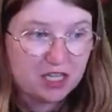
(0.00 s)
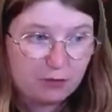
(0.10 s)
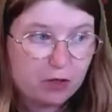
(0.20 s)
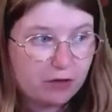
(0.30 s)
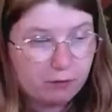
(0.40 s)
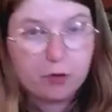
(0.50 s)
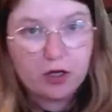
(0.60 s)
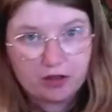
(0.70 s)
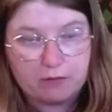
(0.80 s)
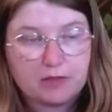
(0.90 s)
one of
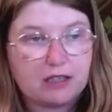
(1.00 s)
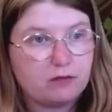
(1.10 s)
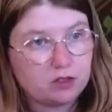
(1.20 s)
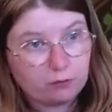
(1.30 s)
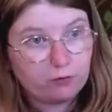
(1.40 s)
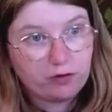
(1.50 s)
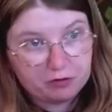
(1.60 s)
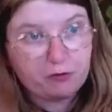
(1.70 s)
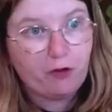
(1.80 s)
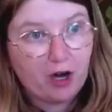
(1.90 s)
them. There was
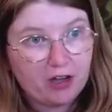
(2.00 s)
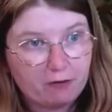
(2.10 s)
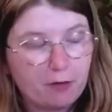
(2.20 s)
5,